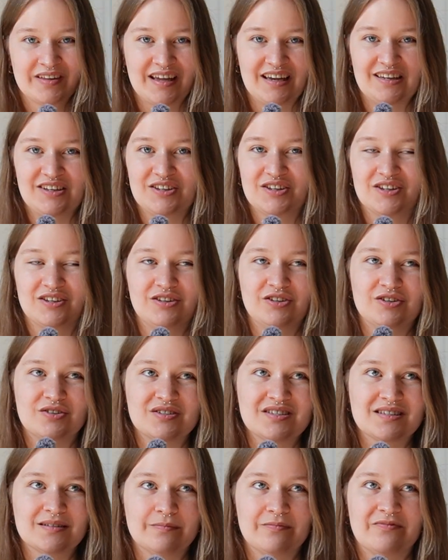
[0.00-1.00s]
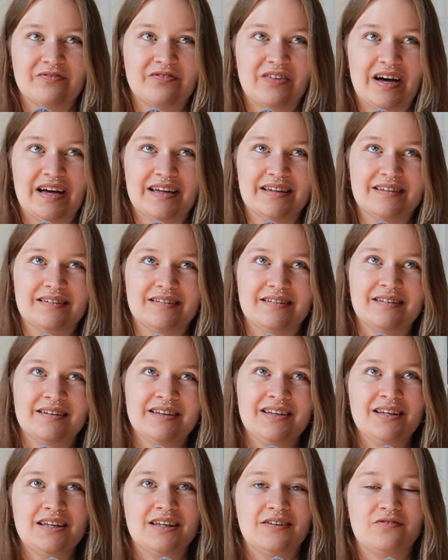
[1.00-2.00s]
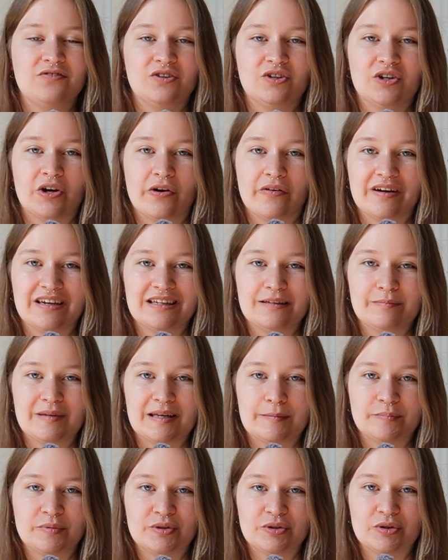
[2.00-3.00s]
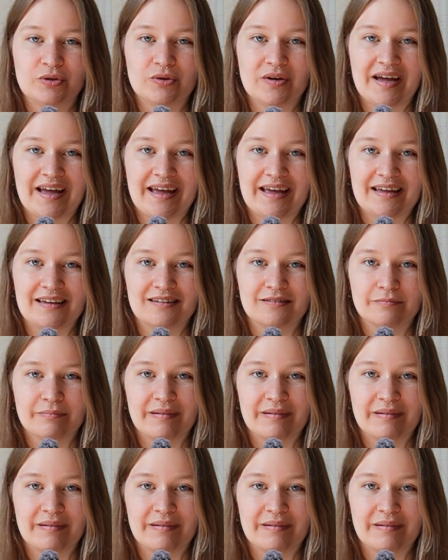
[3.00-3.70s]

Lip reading: and you can use some fun if you know any people who hand